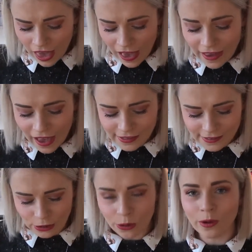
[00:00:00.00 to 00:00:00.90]
I
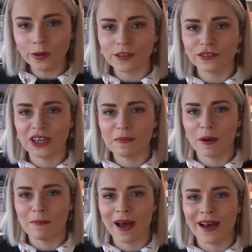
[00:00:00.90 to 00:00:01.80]
had loads of Sheep
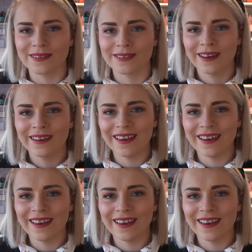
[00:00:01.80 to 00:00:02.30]
on Mars